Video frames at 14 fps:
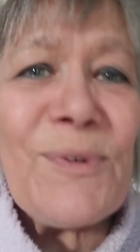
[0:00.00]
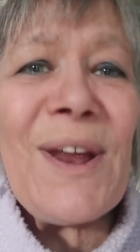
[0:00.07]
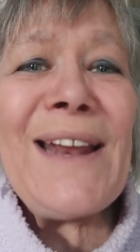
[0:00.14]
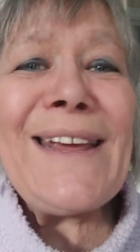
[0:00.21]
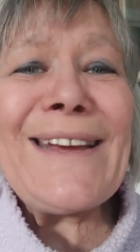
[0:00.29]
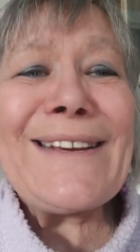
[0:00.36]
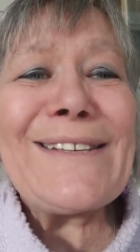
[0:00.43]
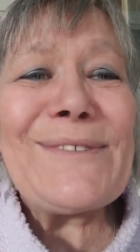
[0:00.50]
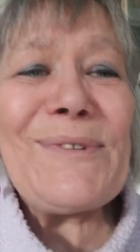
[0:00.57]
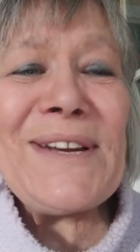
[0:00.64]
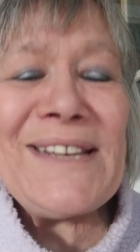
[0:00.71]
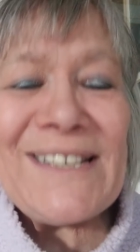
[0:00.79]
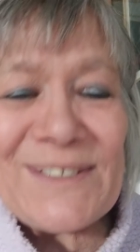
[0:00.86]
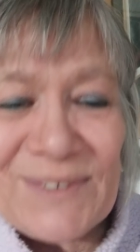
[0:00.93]
Relics
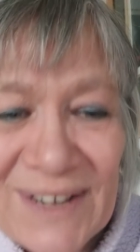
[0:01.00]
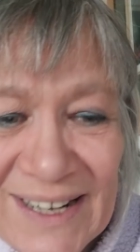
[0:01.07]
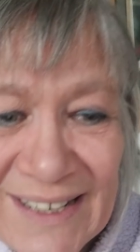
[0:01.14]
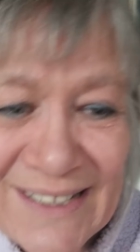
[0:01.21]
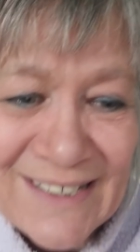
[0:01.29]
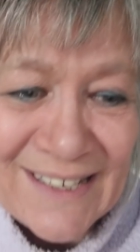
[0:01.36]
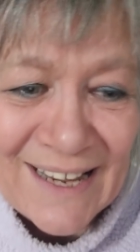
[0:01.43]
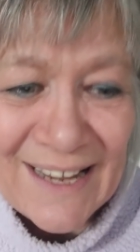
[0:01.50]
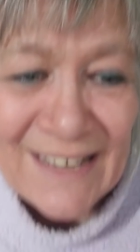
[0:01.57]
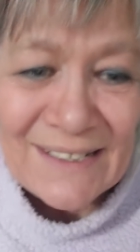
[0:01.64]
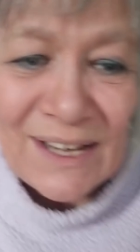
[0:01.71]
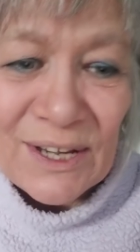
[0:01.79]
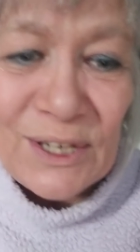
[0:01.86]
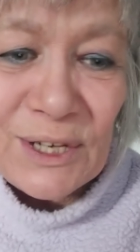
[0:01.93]

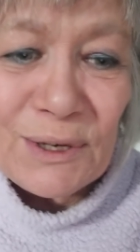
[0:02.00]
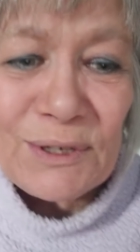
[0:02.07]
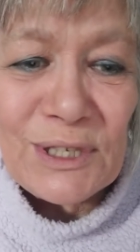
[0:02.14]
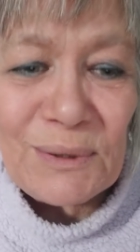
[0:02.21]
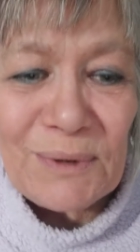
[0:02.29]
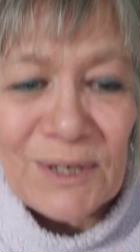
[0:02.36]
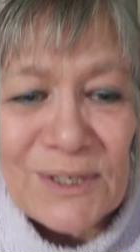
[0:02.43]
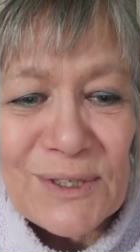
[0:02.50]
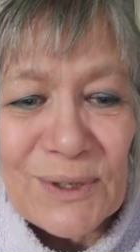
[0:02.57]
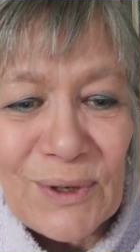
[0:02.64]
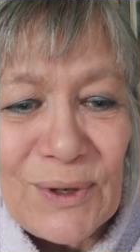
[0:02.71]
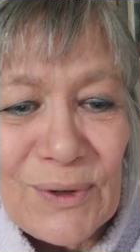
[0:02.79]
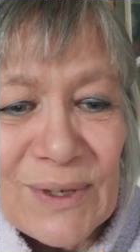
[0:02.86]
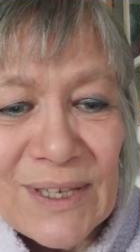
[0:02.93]
says, you two are so
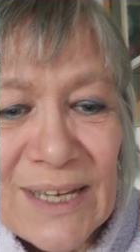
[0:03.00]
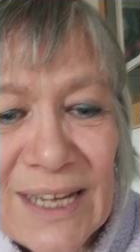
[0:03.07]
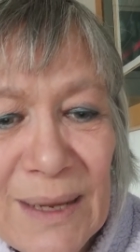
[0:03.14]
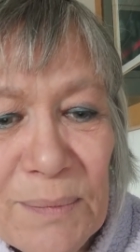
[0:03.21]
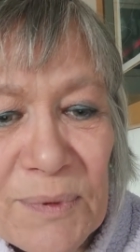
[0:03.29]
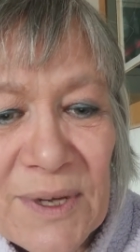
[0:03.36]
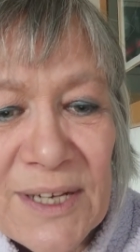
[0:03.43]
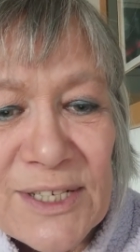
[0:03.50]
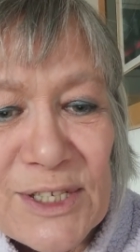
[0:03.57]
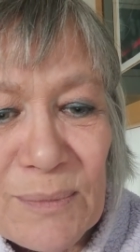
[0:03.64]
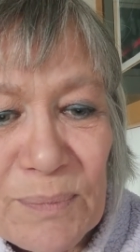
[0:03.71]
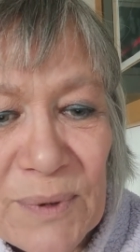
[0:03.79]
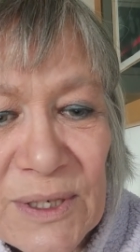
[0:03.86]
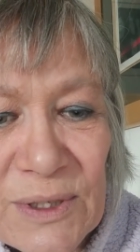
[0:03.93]
cute and you keep things
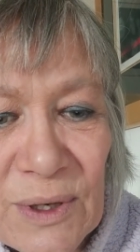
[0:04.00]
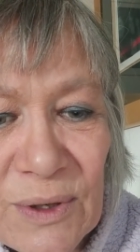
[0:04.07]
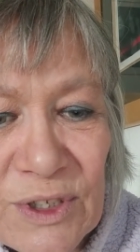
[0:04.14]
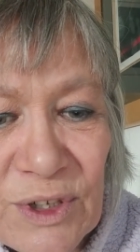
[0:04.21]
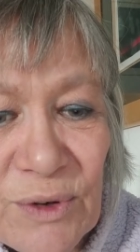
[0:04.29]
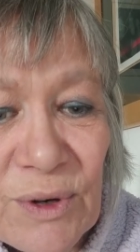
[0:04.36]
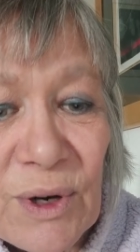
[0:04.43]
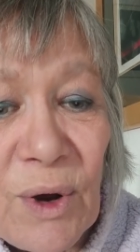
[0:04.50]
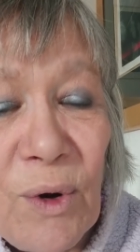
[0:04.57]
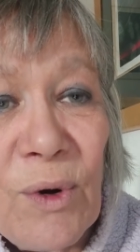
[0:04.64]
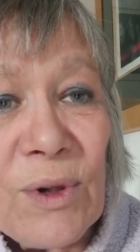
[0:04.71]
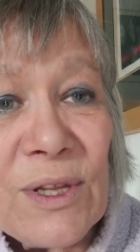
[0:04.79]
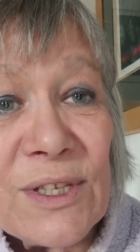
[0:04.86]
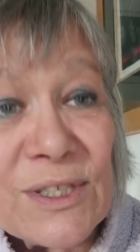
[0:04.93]
upbeat during
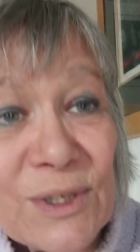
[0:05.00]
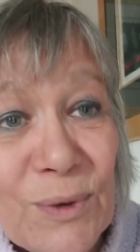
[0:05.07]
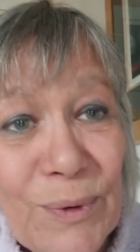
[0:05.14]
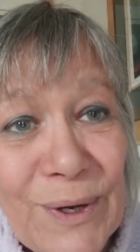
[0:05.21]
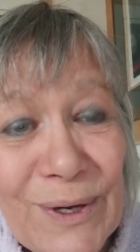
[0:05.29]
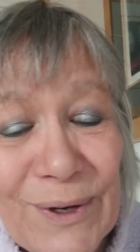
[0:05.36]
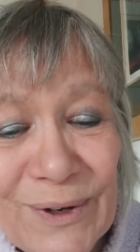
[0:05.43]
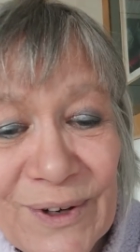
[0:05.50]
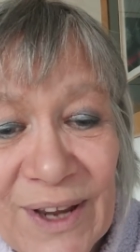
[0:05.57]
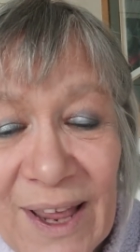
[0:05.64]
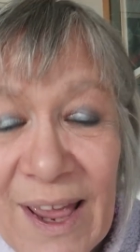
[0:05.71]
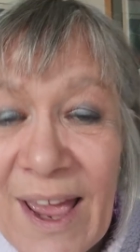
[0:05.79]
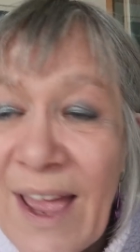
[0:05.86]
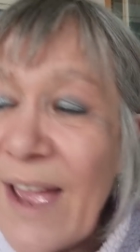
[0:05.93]
all that's going on.
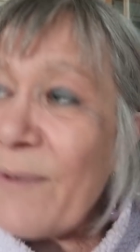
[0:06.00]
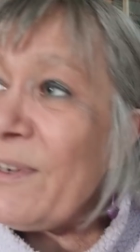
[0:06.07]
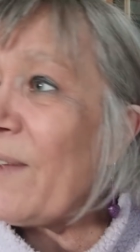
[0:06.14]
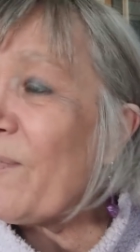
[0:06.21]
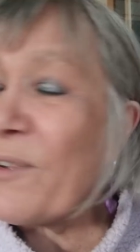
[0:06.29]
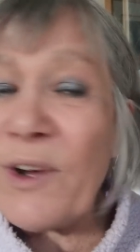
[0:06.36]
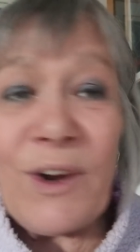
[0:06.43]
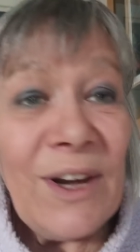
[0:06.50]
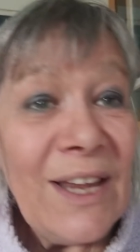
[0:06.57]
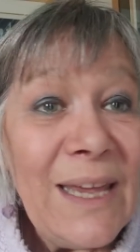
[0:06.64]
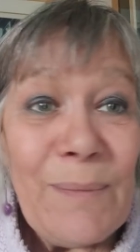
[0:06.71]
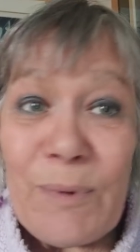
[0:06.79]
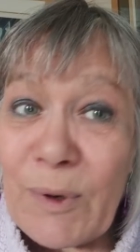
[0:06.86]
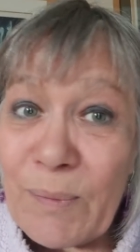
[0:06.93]
You've got to
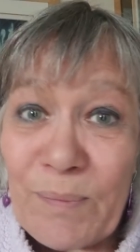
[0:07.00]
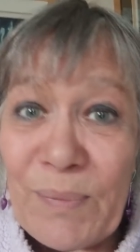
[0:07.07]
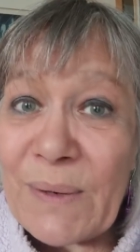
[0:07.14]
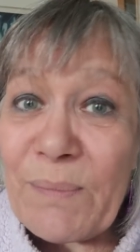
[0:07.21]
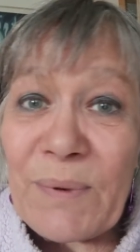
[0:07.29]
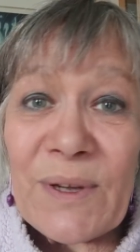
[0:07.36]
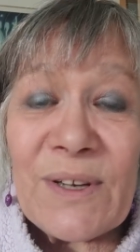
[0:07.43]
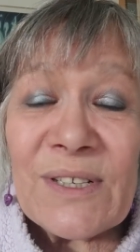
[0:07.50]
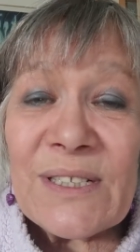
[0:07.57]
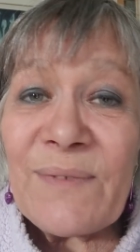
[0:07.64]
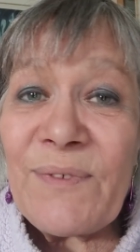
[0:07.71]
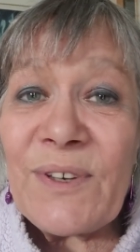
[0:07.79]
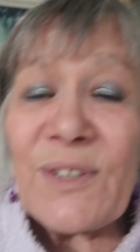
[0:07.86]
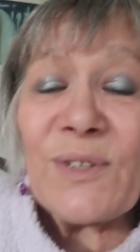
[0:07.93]
keep upbeat, because
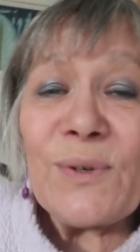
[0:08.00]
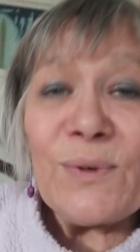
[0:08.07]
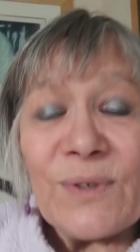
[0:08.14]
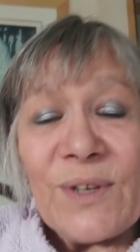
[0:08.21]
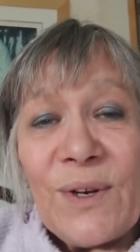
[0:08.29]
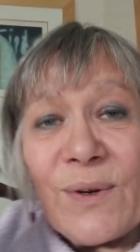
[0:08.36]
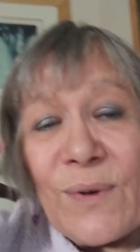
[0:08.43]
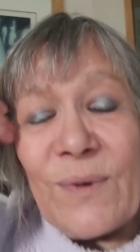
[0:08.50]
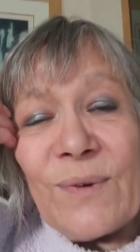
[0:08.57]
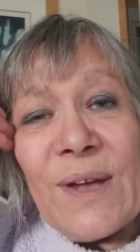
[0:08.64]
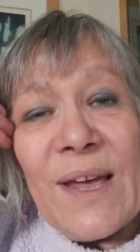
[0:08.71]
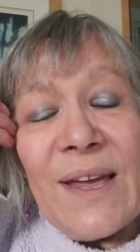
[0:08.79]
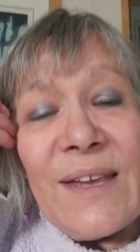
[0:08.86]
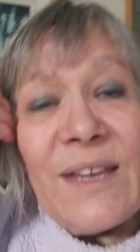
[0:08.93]
if you don't,
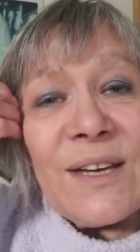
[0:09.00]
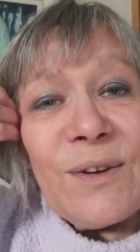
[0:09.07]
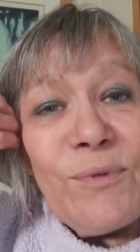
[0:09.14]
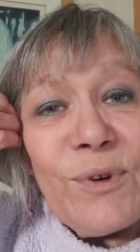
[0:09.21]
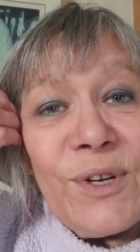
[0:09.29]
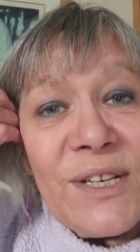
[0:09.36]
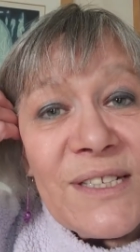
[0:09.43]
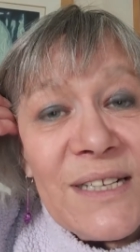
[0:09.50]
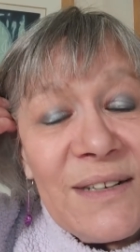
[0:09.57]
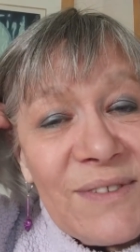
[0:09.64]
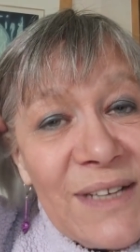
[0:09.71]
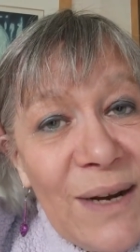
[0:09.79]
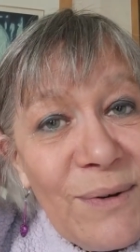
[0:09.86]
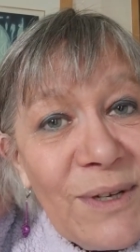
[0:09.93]
you can run
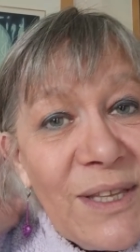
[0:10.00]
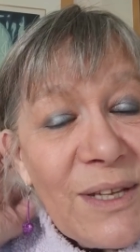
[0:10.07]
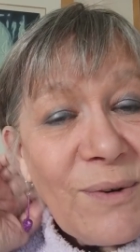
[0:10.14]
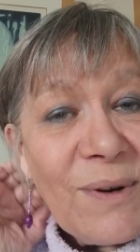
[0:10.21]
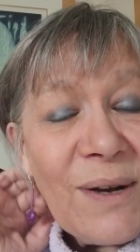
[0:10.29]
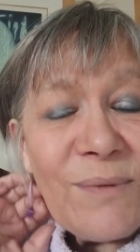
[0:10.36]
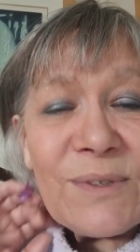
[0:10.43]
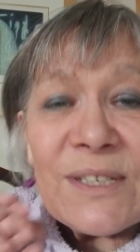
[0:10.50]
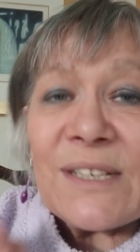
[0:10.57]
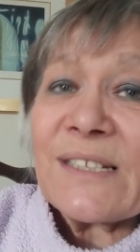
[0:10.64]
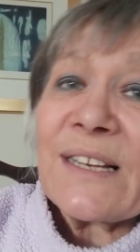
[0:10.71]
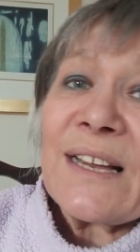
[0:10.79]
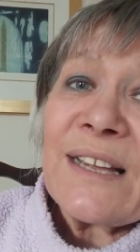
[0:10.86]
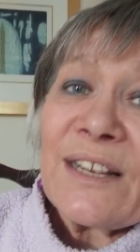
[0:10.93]
yourself down in the ground. And
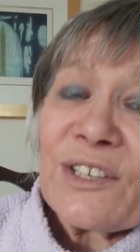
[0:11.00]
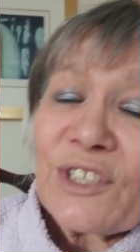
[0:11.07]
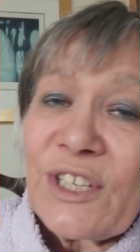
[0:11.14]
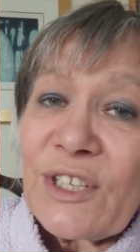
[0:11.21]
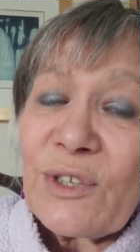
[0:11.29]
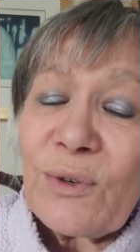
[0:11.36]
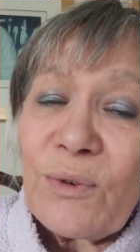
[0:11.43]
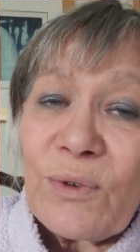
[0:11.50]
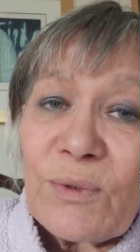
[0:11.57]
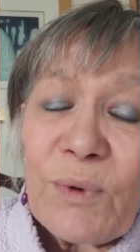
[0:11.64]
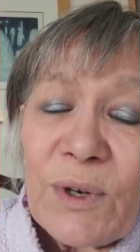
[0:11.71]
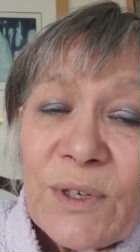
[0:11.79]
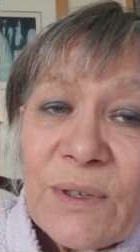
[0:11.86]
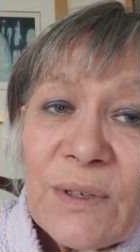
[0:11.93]
as I actually told
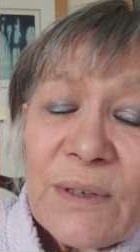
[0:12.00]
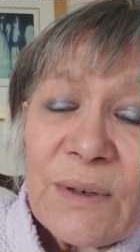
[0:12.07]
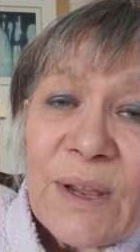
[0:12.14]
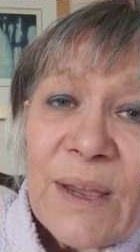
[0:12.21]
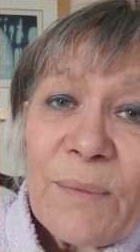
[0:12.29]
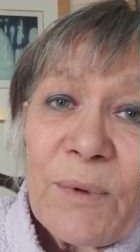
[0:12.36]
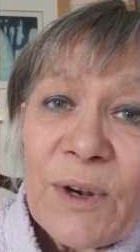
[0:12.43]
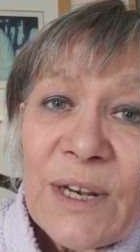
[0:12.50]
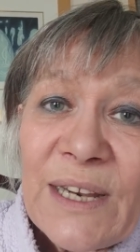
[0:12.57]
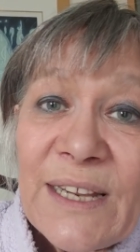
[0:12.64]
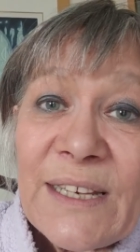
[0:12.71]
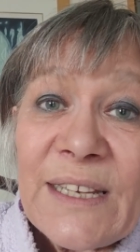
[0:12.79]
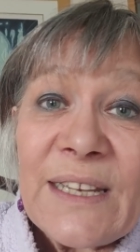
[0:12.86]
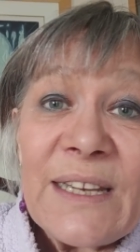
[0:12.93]
one
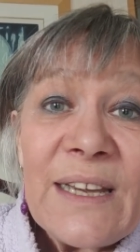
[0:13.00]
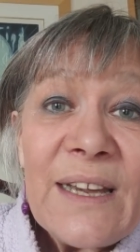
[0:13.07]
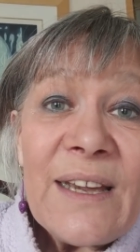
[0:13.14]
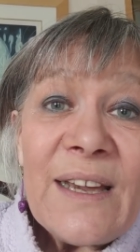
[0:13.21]
lady,